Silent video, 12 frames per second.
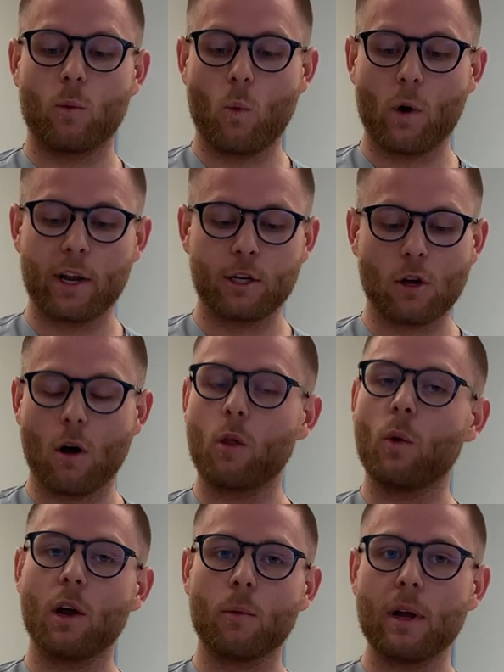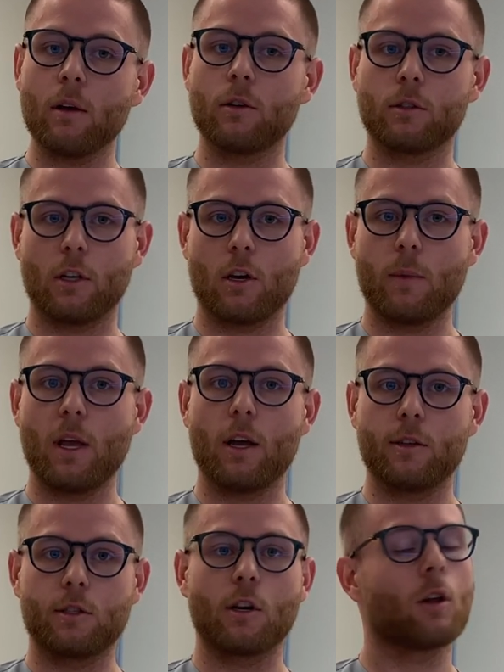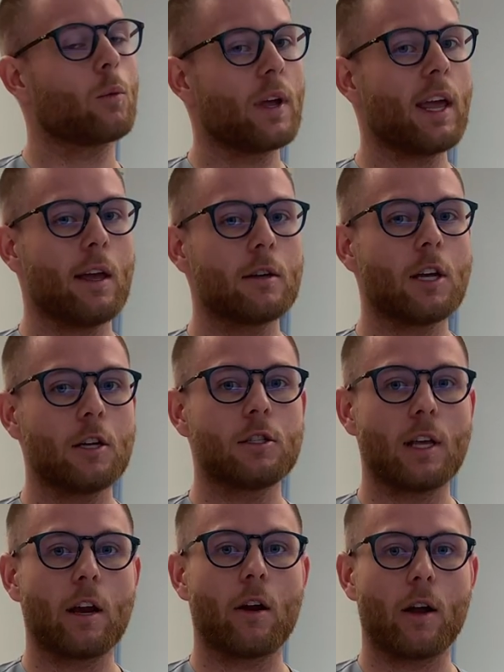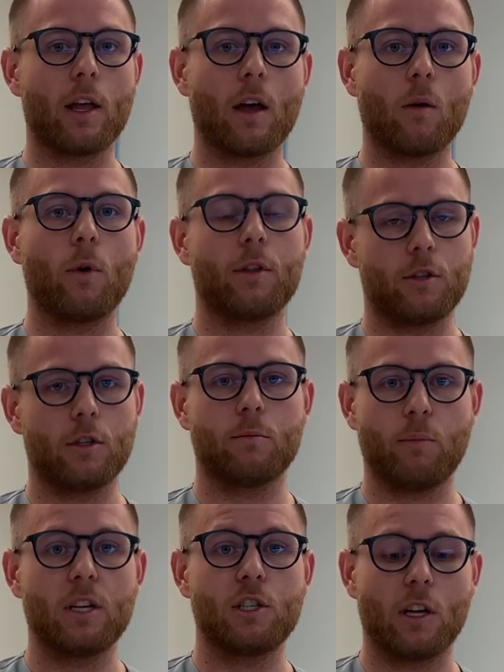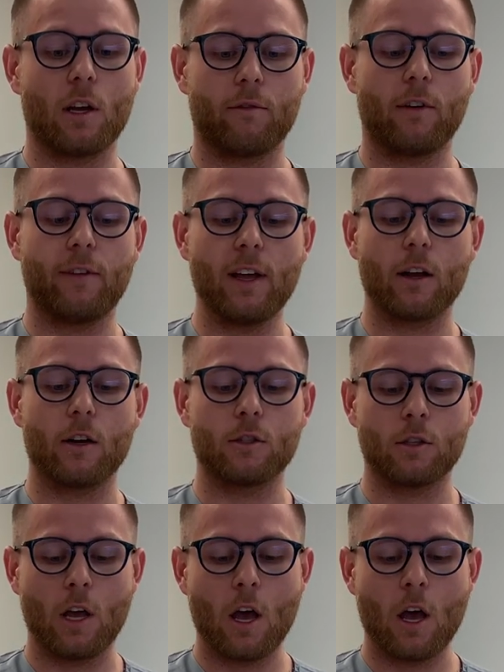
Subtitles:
1 inch all the way around is going to be unsterile and we can touch that area with just pinching of our fingers.